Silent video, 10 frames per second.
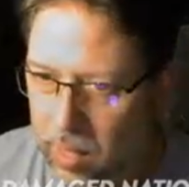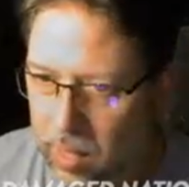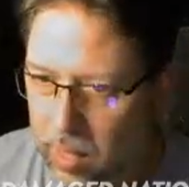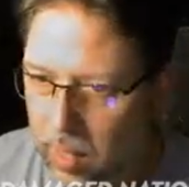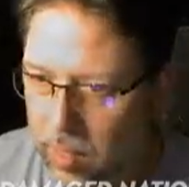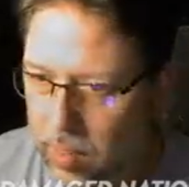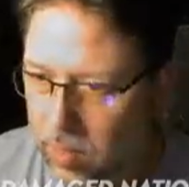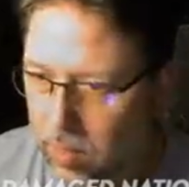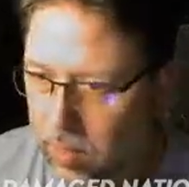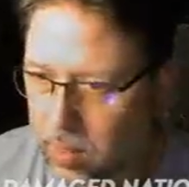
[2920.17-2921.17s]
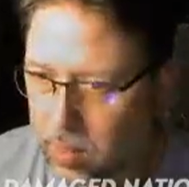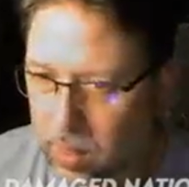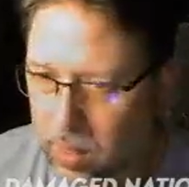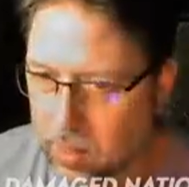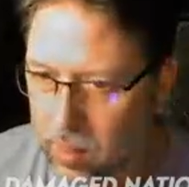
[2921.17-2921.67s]
let's get these
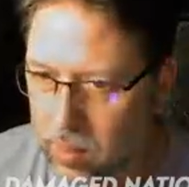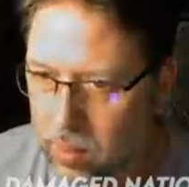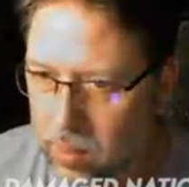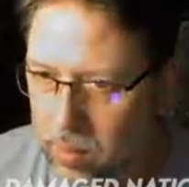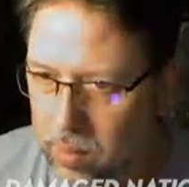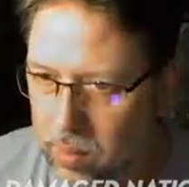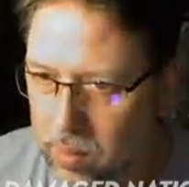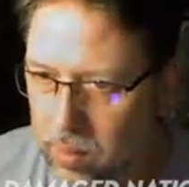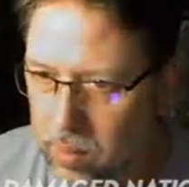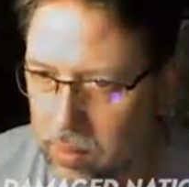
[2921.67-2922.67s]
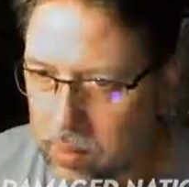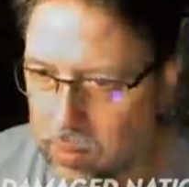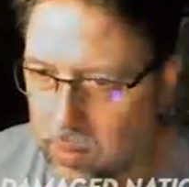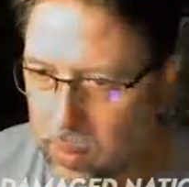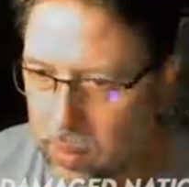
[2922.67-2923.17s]
guys.
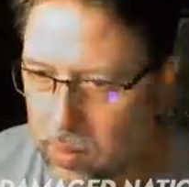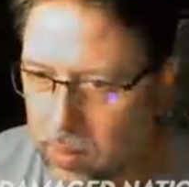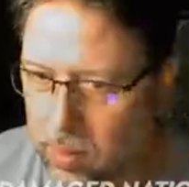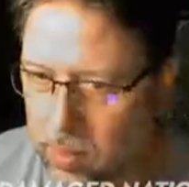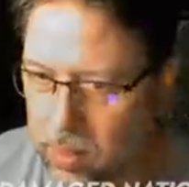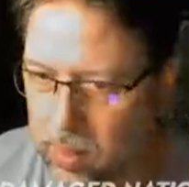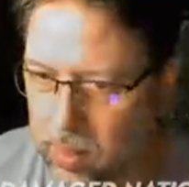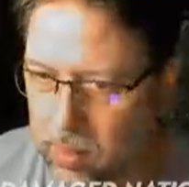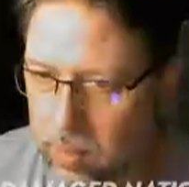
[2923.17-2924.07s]
These guys.